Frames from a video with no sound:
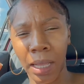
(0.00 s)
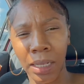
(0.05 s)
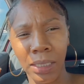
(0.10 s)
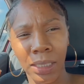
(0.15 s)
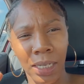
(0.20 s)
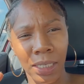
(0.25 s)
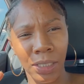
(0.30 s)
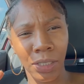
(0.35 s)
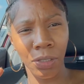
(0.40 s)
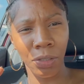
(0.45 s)

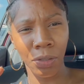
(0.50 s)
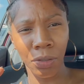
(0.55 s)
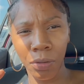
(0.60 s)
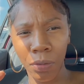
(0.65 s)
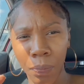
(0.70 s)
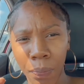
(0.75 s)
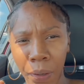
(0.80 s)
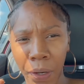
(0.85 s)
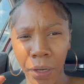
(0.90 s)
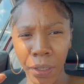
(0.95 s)

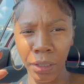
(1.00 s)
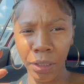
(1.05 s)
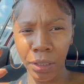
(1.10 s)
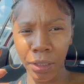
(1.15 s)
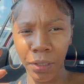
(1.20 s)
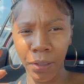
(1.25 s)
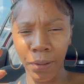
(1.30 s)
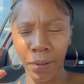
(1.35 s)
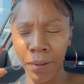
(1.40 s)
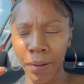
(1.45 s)
tattoo
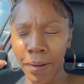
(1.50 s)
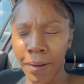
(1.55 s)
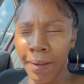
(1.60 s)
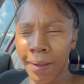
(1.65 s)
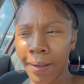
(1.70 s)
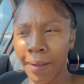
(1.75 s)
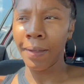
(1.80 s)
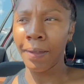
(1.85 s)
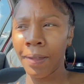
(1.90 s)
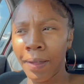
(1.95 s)
parlor.
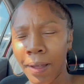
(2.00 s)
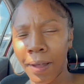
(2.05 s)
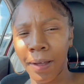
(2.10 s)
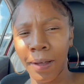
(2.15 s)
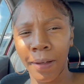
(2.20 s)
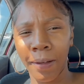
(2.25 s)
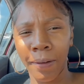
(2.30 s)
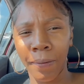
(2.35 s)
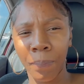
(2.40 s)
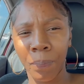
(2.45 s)

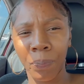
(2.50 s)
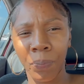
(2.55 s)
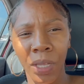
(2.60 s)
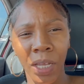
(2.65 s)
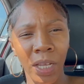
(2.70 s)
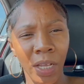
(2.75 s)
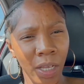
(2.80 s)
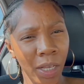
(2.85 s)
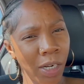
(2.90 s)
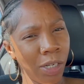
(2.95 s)
Um,
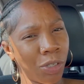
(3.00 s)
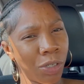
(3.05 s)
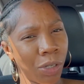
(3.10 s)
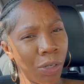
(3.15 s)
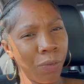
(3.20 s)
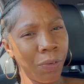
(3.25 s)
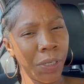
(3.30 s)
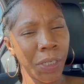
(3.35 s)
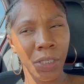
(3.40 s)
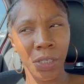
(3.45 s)
he could have
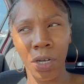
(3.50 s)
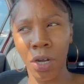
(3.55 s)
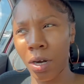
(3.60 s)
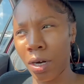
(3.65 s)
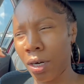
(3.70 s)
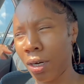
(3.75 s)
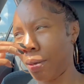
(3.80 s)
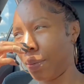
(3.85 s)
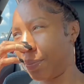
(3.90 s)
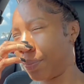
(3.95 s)
drove his
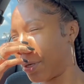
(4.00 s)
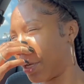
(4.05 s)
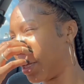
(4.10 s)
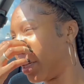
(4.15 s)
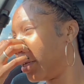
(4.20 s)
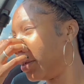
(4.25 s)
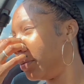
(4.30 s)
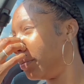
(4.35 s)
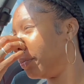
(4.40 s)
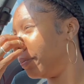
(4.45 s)
car, but